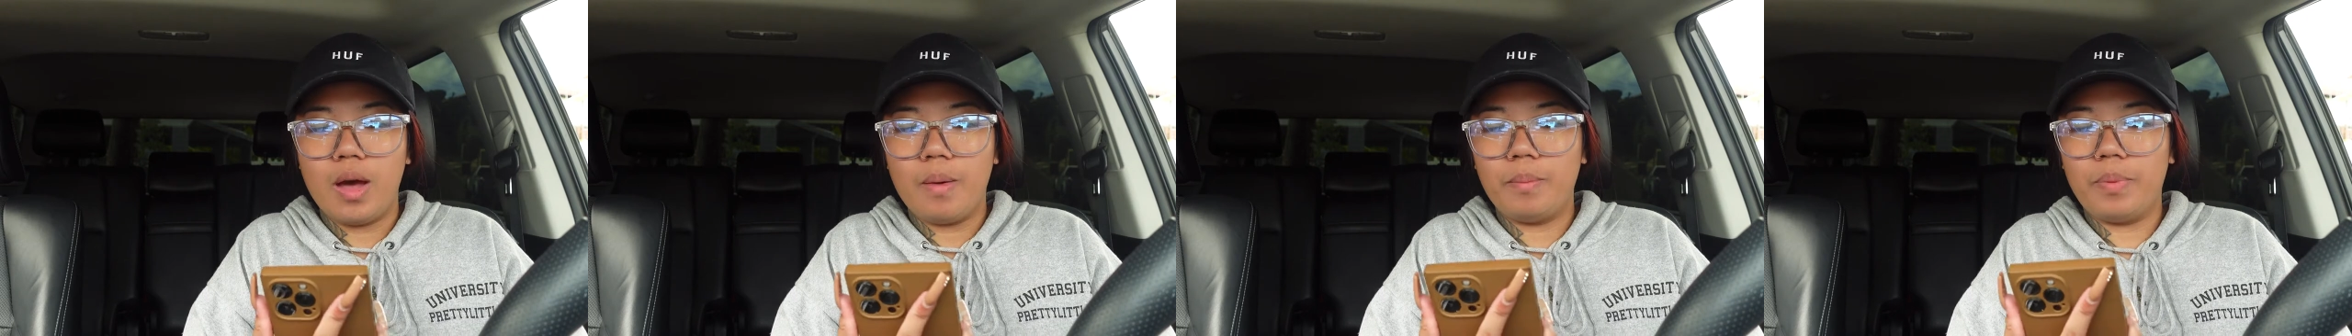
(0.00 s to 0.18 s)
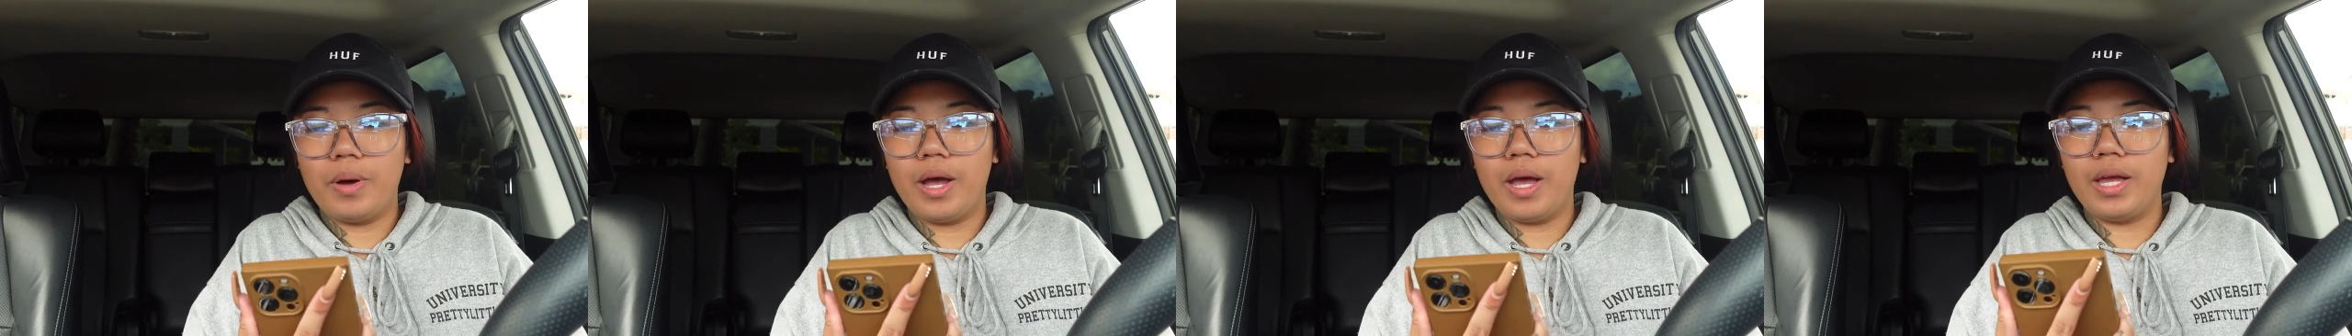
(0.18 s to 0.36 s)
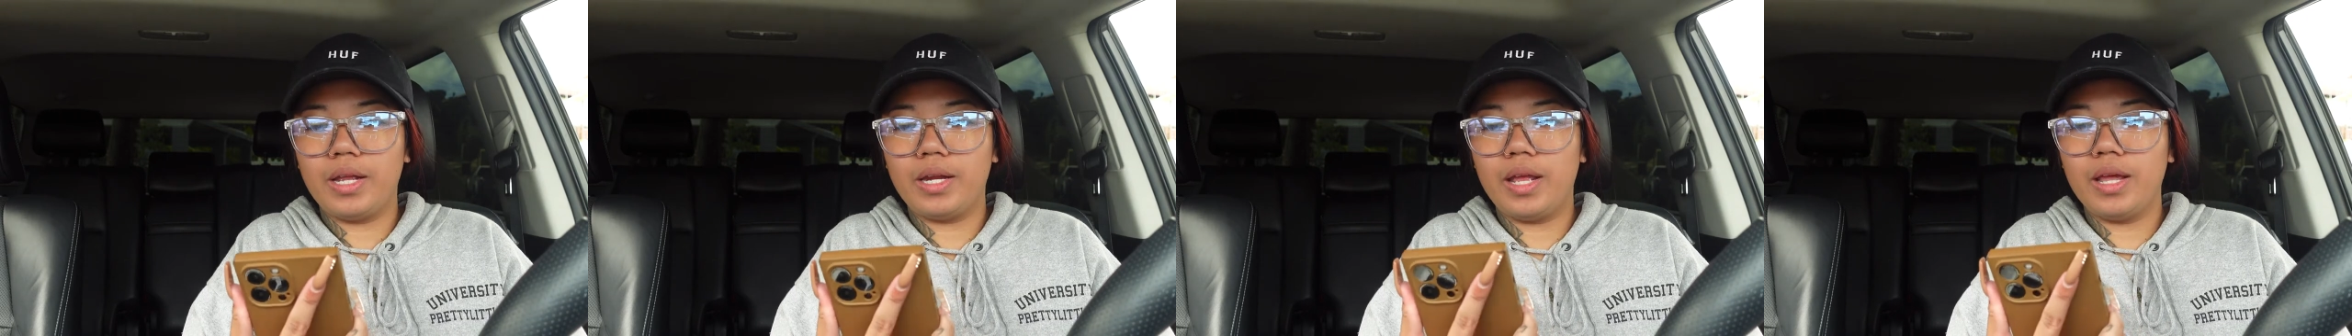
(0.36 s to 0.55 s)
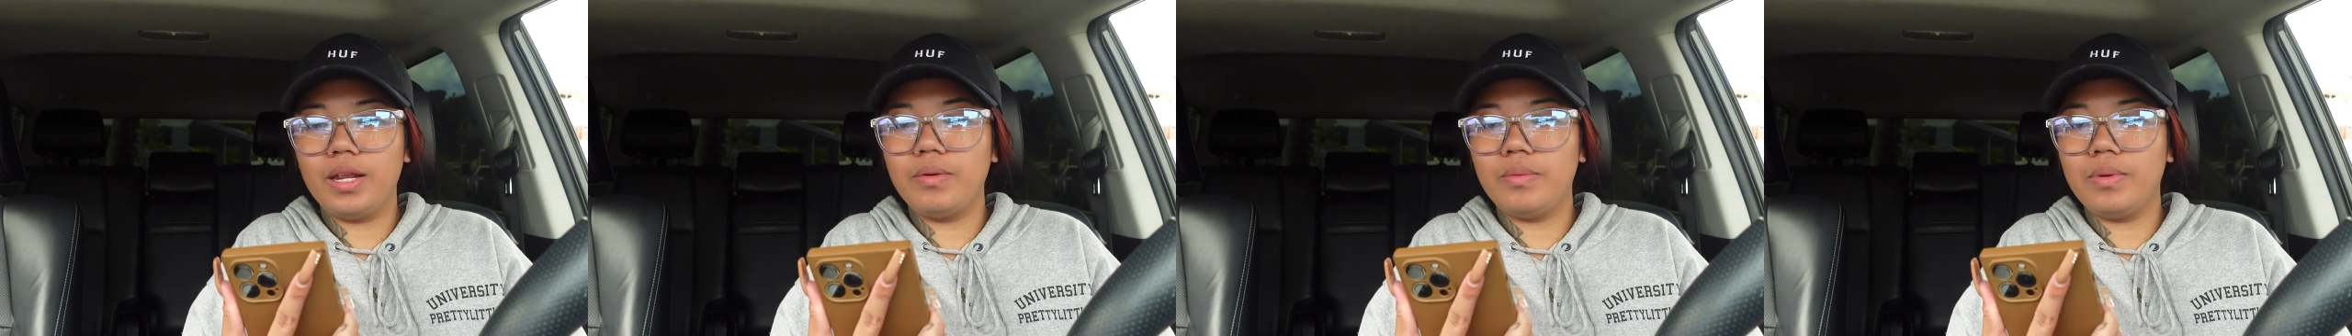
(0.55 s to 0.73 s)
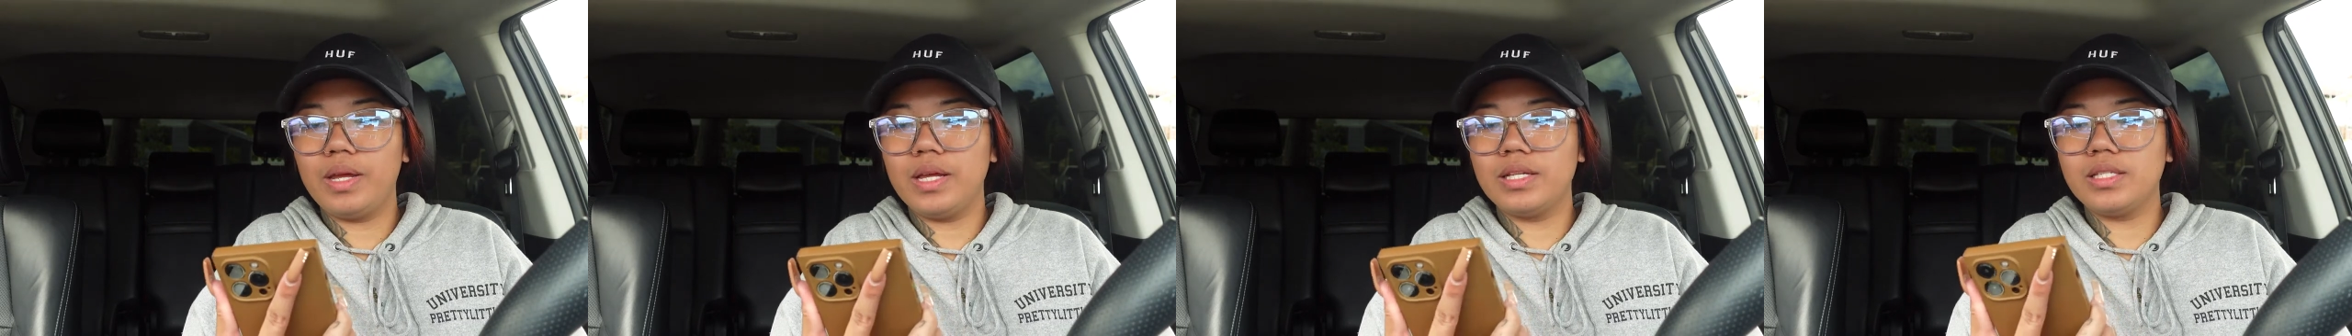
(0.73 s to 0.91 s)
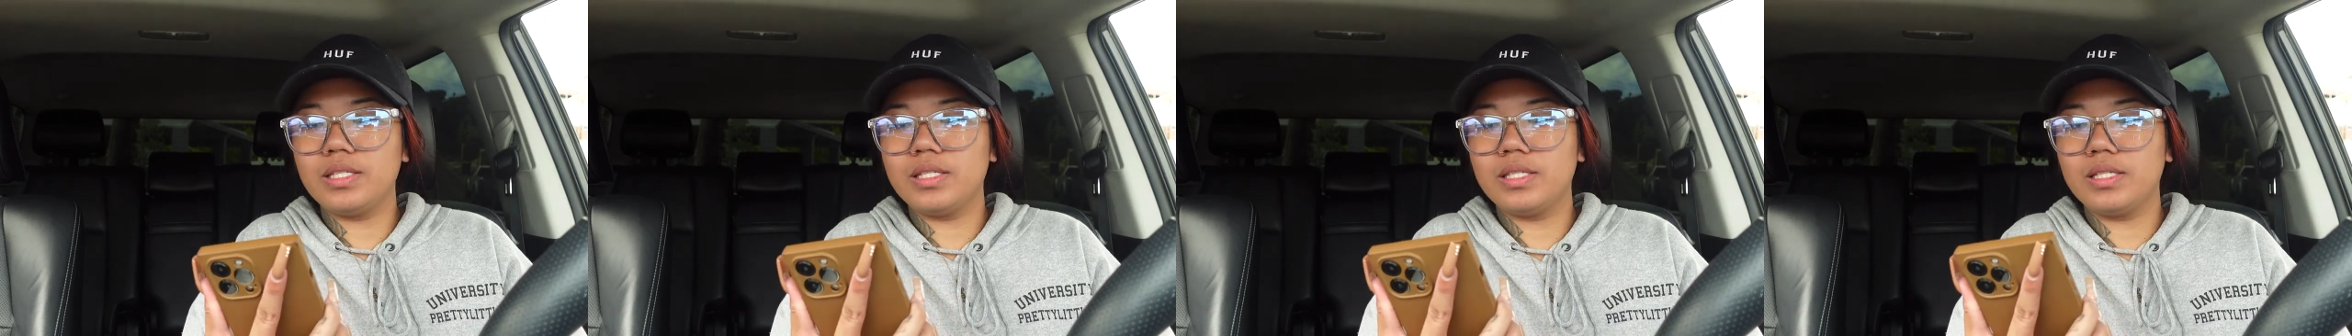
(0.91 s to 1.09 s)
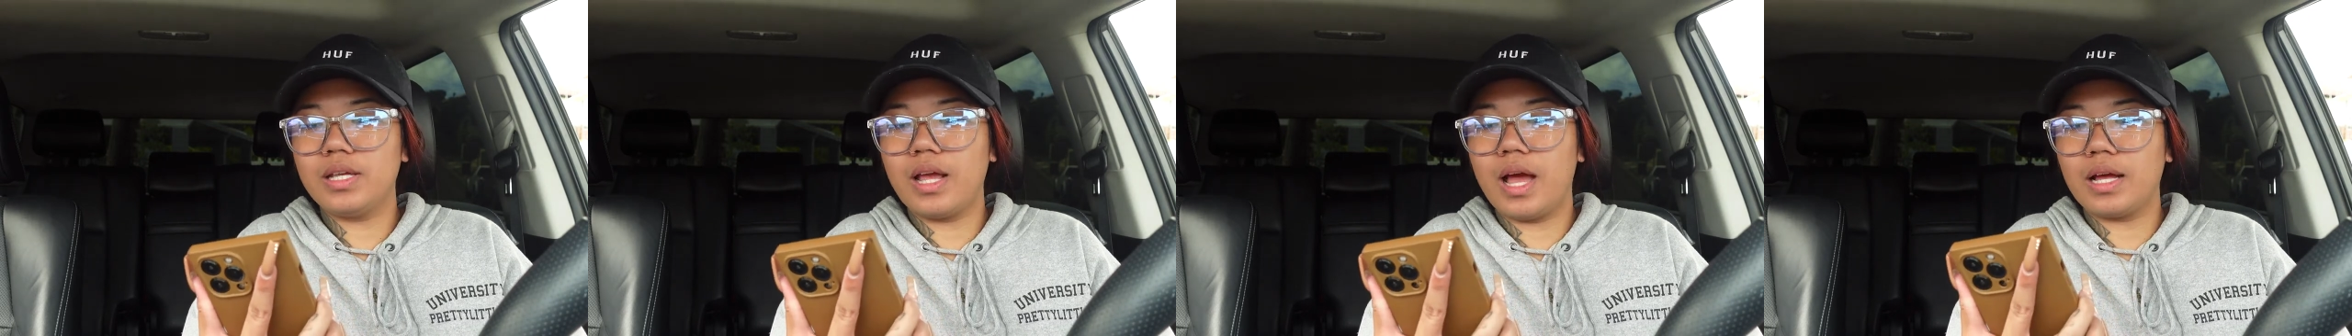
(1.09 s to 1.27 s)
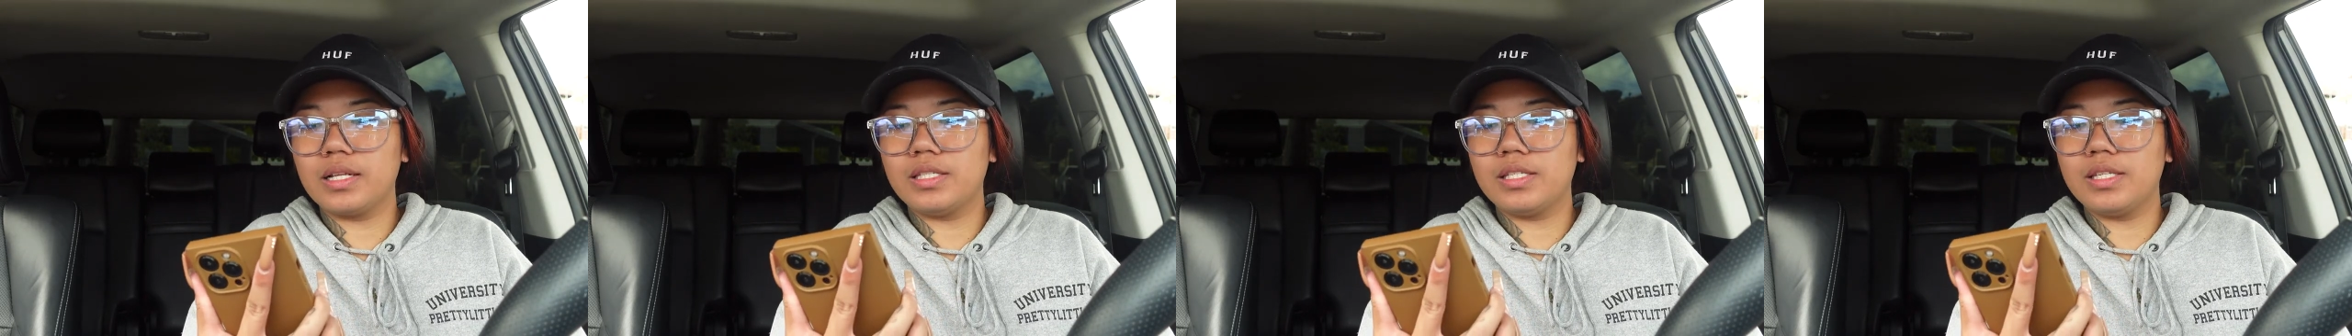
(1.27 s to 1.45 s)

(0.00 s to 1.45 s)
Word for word: But anyways, yeah,